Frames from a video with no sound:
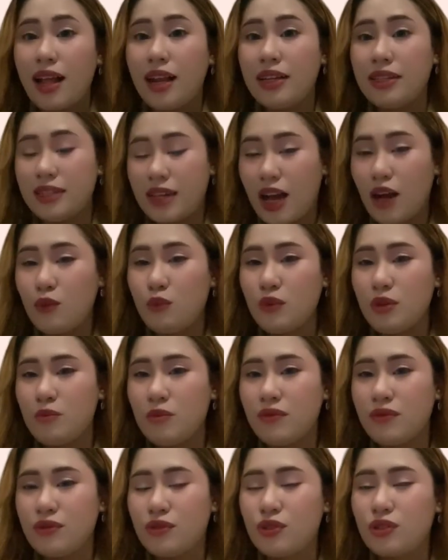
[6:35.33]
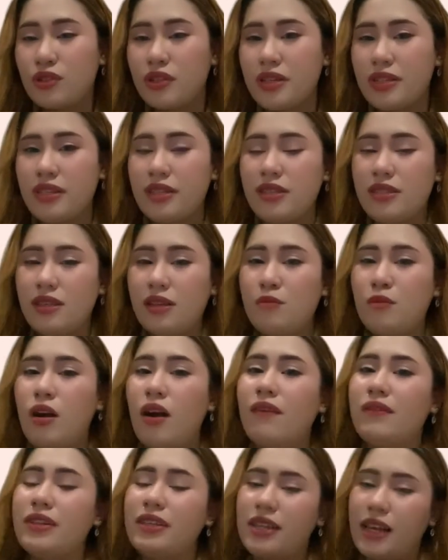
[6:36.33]
Now we move to criticism
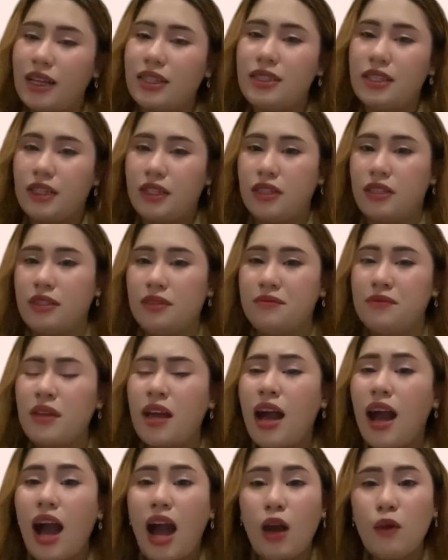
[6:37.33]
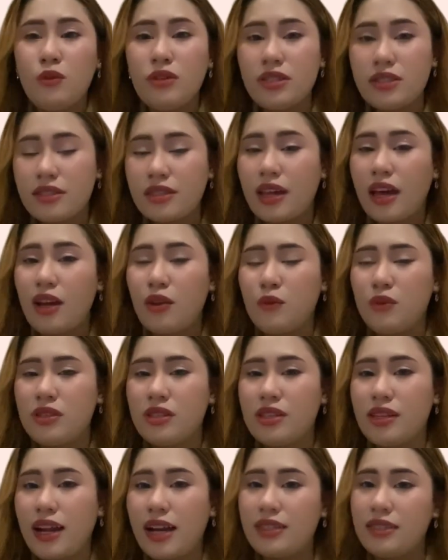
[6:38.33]
of the article. I will start with
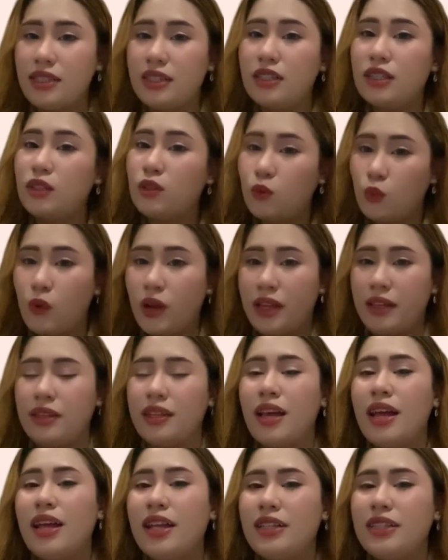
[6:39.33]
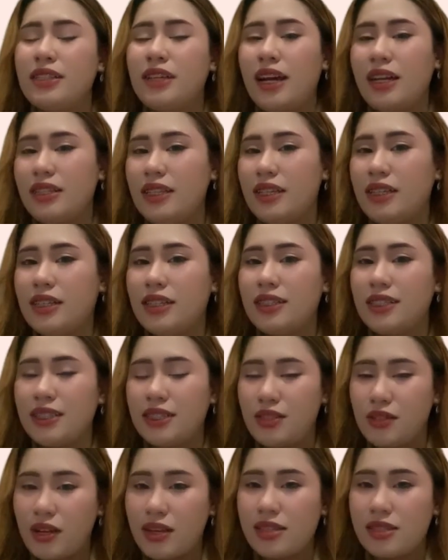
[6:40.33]
the Article 1. The article
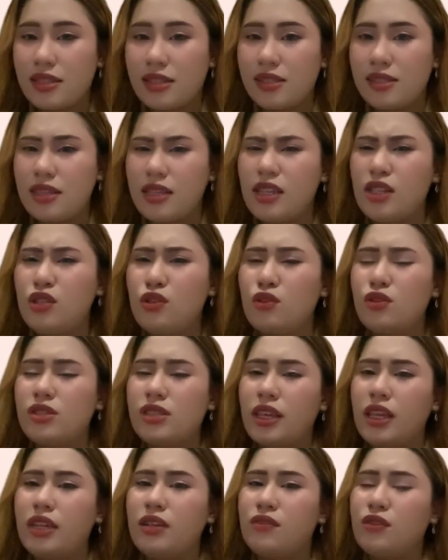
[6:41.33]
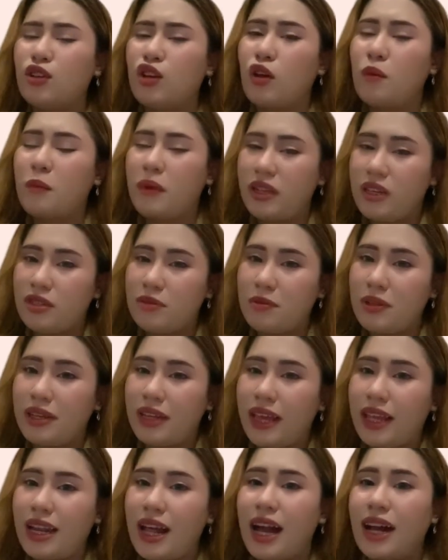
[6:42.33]
addresses issues in record management
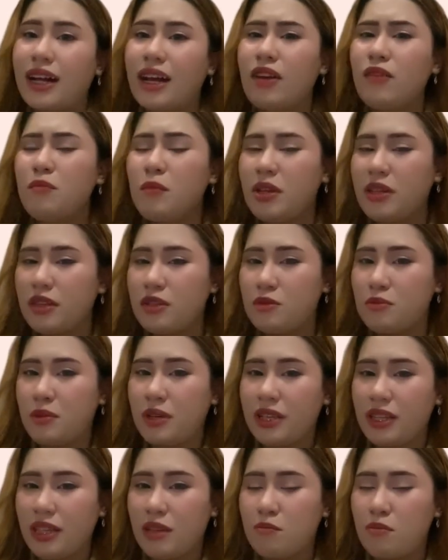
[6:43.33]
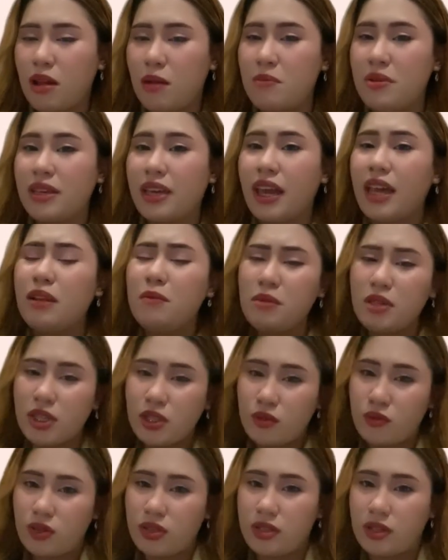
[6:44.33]
and archive management in public
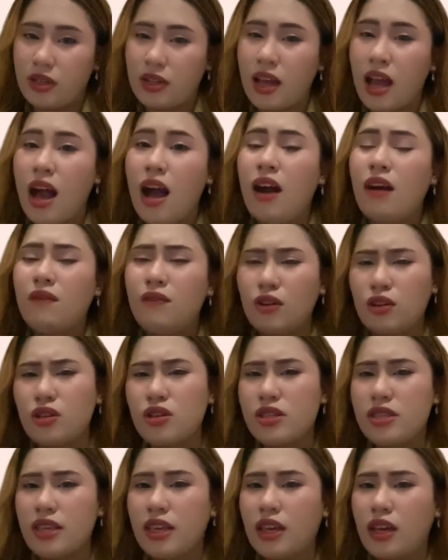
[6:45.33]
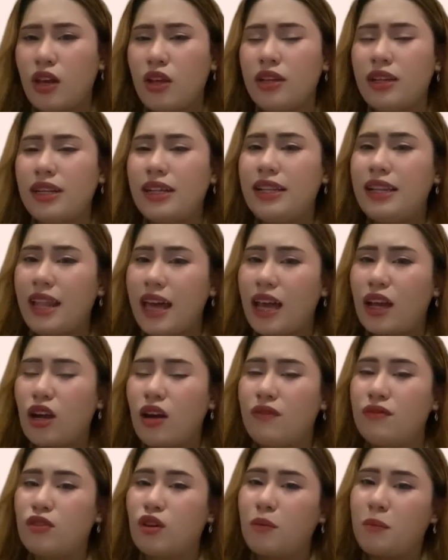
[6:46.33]
administration, focusing on a lack
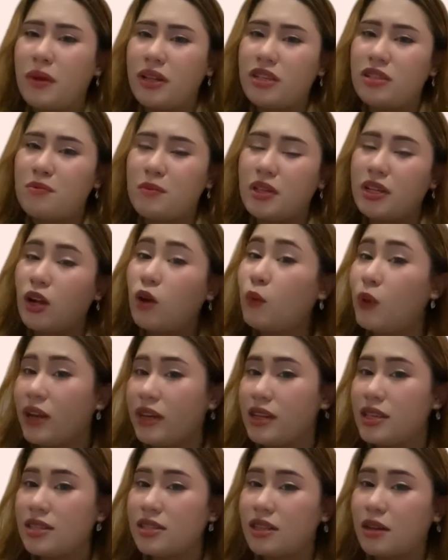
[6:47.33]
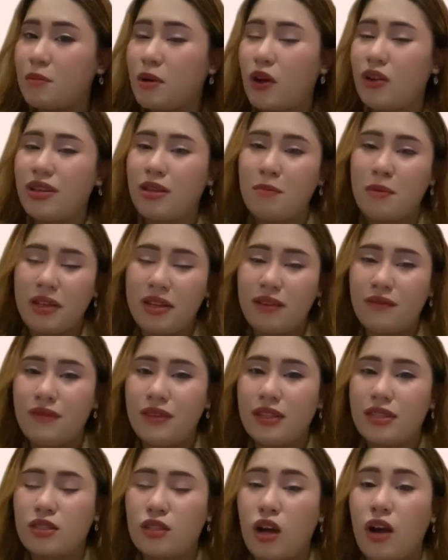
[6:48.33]
of top management awareness about the
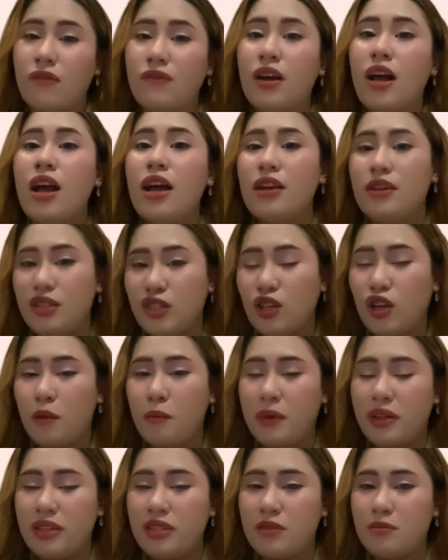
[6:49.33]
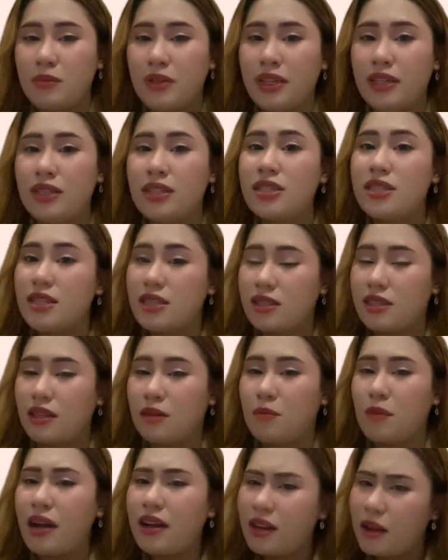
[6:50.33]
benefits of record management
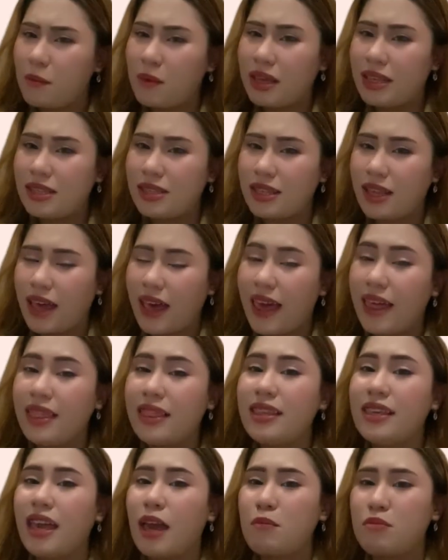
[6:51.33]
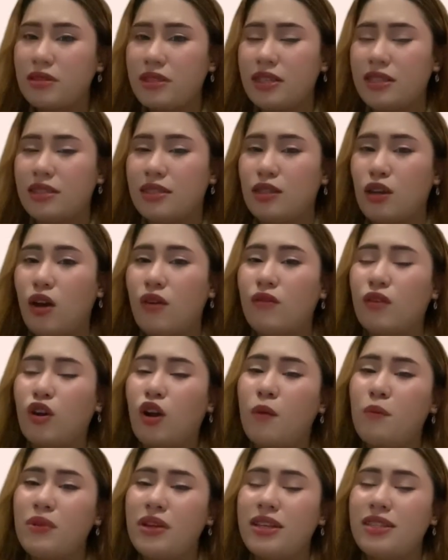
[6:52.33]
system RMS and the absence of
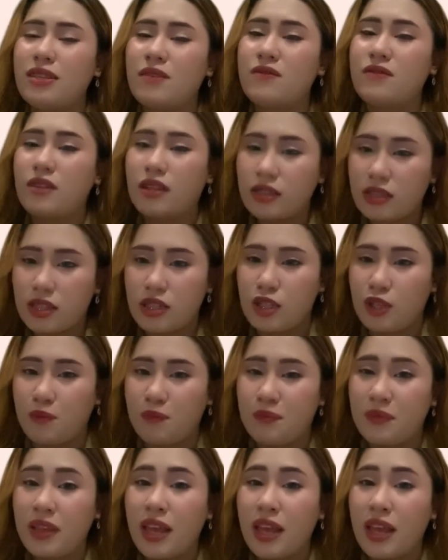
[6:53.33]
comprehensive strategy.